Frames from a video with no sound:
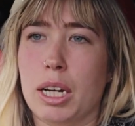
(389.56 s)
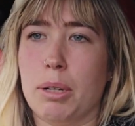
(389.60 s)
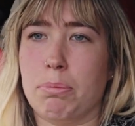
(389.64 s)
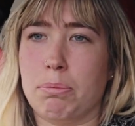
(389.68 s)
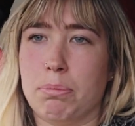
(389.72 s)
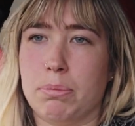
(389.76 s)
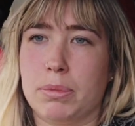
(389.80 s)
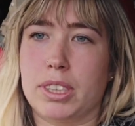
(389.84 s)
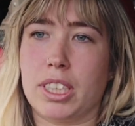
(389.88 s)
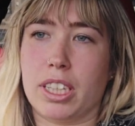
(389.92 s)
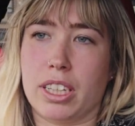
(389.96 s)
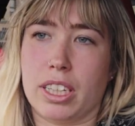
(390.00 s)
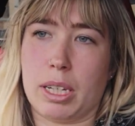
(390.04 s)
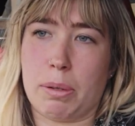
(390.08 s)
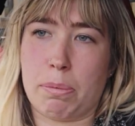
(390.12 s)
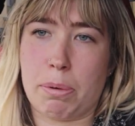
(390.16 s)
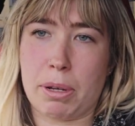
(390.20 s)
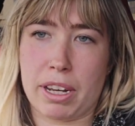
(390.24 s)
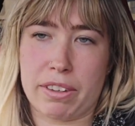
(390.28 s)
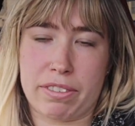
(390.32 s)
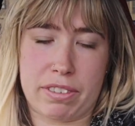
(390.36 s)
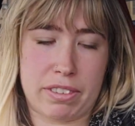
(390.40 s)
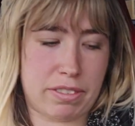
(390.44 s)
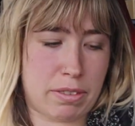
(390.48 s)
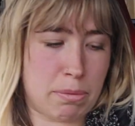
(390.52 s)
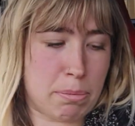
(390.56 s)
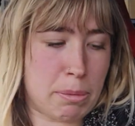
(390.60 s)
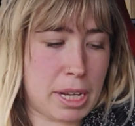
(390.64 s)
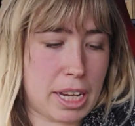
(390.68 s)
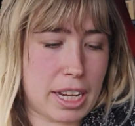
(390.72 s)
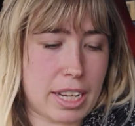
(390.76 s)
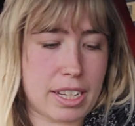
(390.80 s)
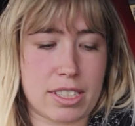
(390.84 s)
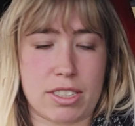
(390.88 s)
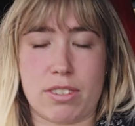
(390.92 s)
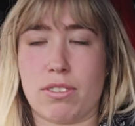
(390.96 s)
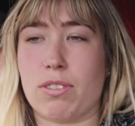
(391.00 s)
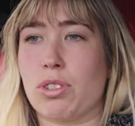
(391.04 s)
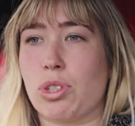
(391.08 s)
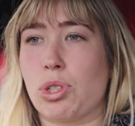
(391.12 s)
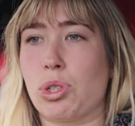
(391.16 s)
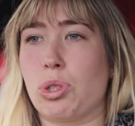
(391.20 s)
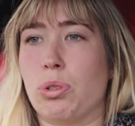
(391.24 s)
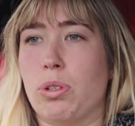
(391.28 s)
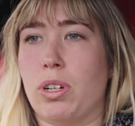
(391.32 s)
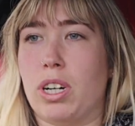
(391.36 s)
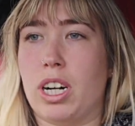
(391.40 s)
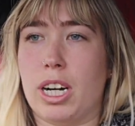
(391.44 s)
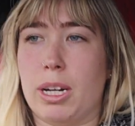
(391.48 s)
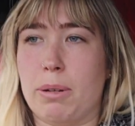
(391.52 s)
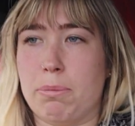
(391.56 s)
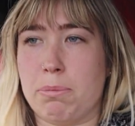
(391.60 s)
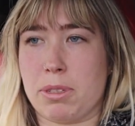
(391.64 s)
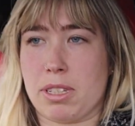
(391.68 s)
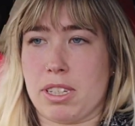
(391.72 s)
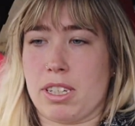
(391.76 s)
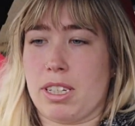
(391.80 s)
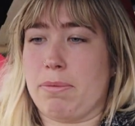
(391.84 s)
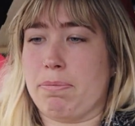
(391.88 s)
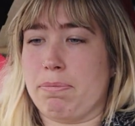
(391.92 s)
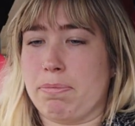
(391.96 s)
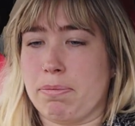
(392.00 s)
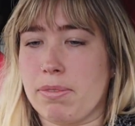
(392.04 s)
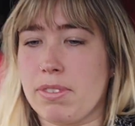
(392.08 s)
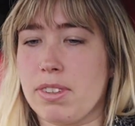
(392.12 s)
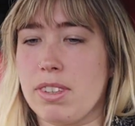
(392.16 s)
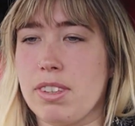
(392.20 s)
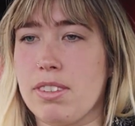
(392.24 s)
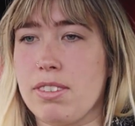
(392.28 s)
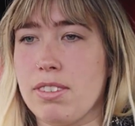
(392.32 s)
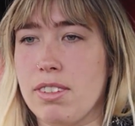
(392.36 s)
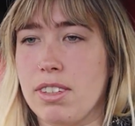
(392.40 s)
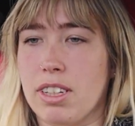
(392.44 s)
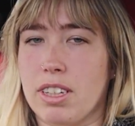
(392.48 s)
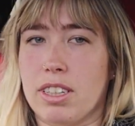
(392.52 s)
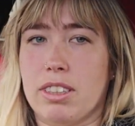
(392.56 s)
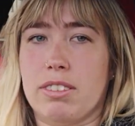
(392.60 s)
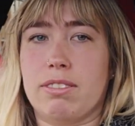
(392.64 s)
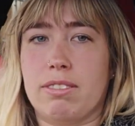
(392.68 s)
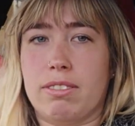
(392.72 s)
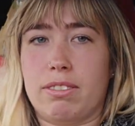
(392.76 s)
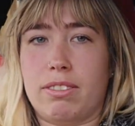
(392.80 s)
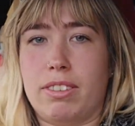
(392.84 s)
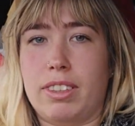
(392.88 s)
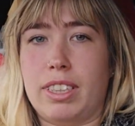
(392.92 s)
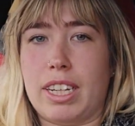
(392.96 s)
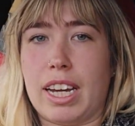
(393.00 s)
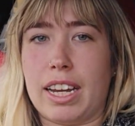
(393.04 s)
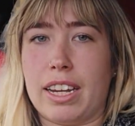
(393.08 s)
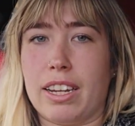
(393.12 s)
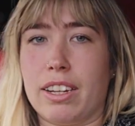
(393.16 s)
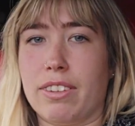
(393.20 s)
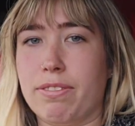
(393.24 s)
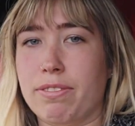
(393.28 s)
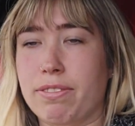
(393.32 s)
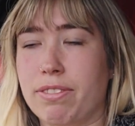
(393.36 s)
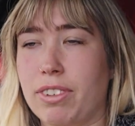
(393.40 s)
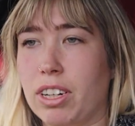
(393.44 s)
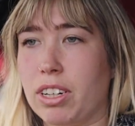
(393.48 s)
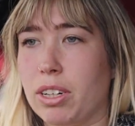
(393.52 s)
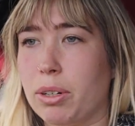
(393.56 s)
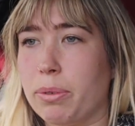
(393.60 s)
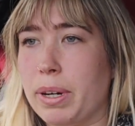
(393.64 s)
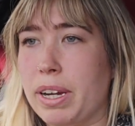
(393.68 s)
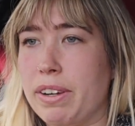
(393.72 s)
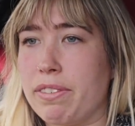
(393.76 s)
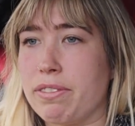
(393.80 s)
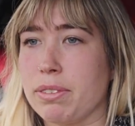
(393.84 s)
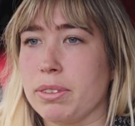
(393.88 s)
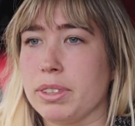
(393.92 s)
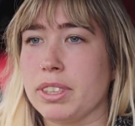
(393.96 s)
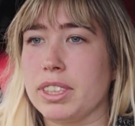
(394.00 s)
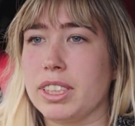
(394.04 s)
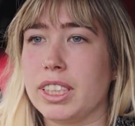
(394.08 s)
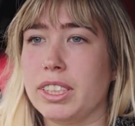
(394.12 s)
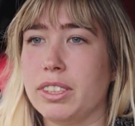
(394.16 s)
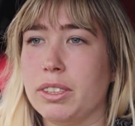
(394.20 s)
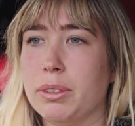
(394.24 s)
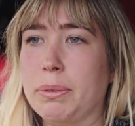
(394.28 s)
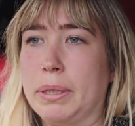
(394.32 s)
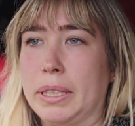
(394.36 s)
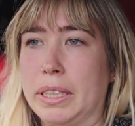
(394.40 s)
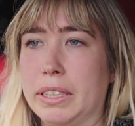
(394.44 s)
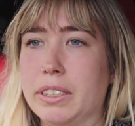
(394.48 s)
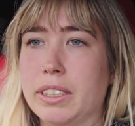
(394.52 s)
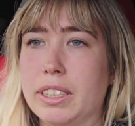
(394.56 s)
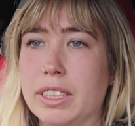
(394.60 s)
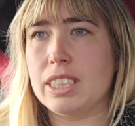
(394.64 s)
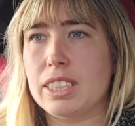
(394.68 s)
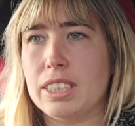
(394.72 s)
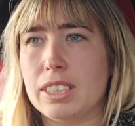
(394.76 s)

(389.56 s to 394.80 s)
certainly perfect for me because I've got short arms and I'm, you know, yay far away from the steering wheel.